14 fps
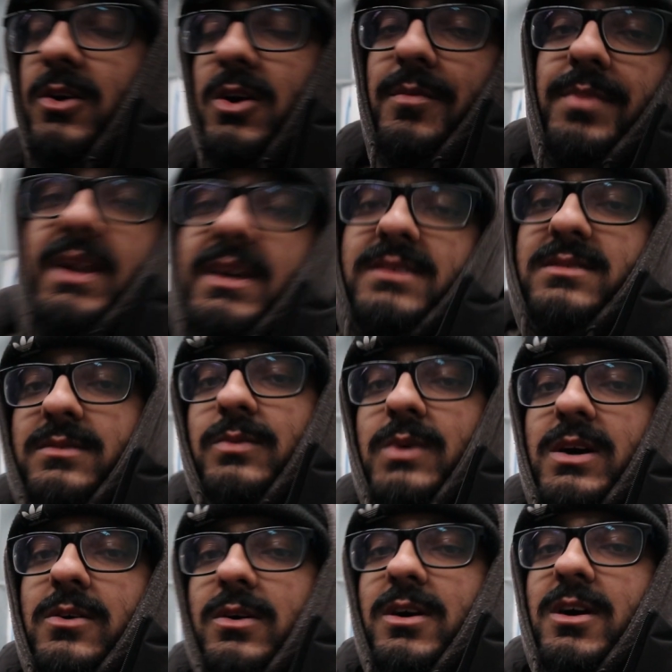I've got a place to
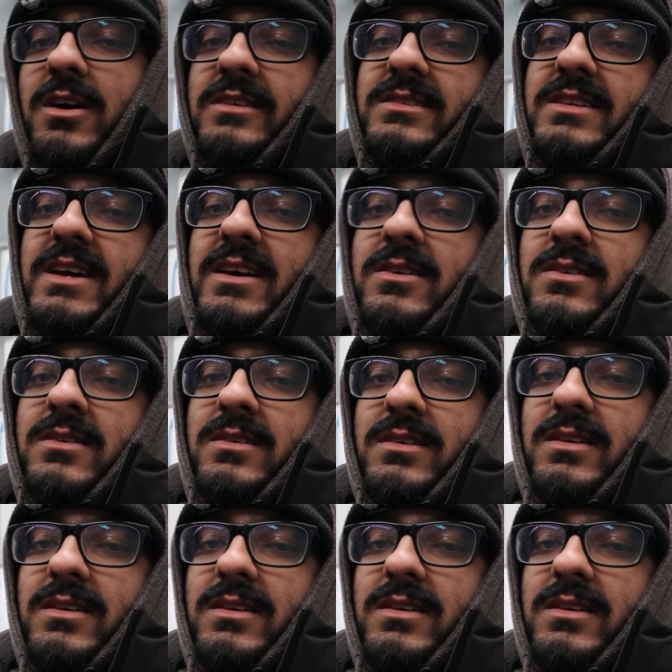work on cars now.